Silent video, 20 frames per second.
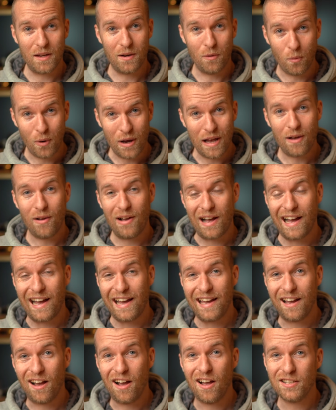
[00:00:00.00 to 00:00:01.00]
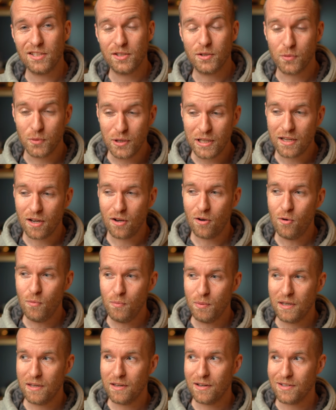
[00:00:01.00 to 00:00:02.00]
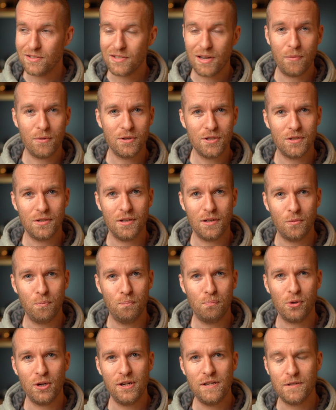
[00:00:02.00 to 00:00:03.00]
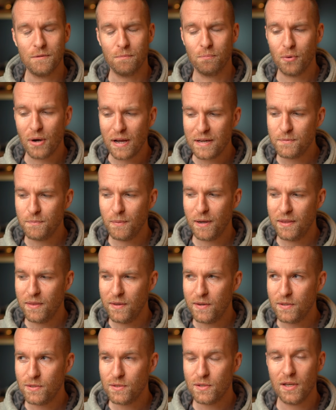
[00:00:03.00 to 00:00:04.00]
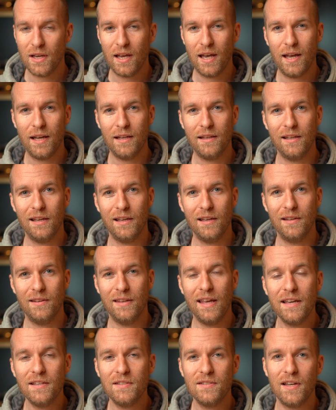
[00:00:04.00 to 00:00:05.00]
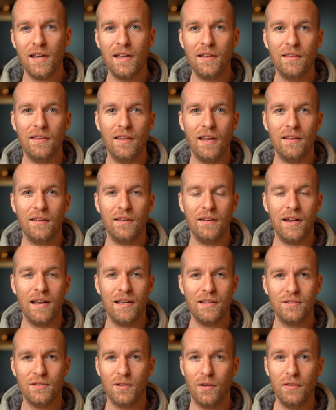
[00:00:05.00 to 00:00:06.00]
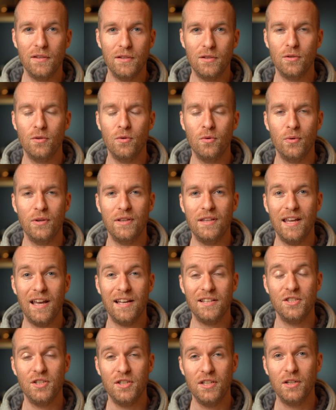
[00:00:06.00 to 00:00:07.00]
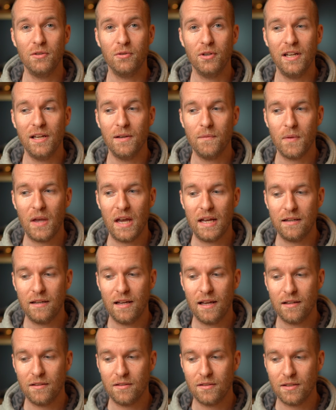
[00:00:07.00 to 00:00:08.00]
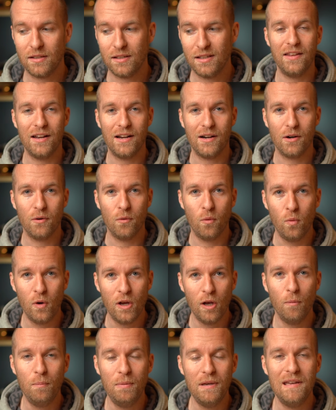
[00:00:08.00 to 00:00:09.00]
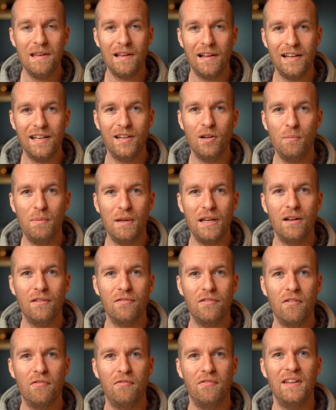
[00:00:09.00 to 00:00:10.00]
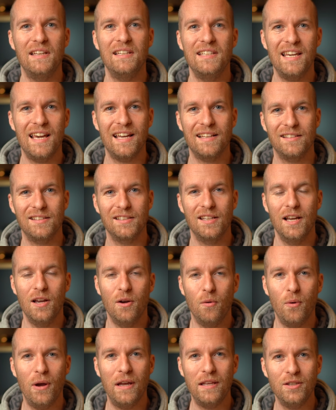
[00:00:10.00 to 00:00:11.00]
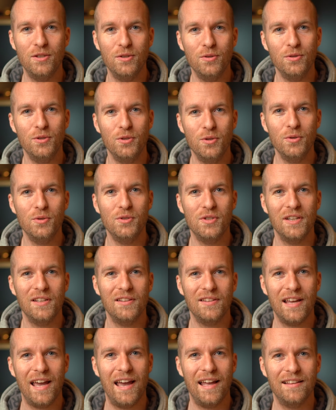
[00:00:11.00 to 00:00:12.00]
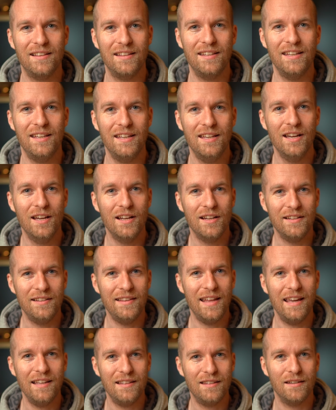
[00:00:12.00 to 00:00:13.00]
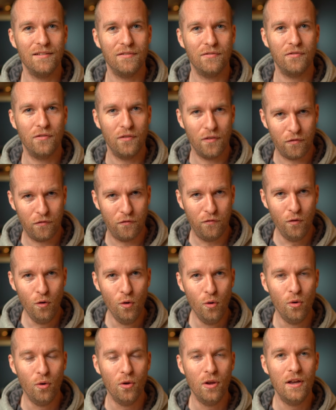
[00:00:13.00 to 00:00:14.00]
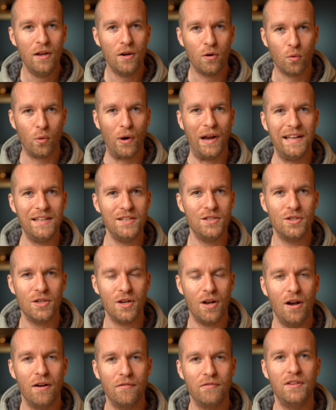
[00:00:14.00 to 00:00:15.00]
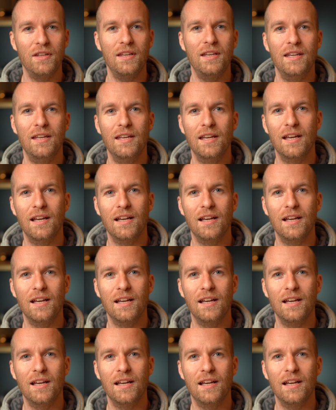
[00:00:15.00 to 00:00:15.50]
Well, I asked Ricoh because I was pretty surprised by this, and they said that it has something to do with the engineering, and that there will be a little bit of a vignette when you use it at the native full range of the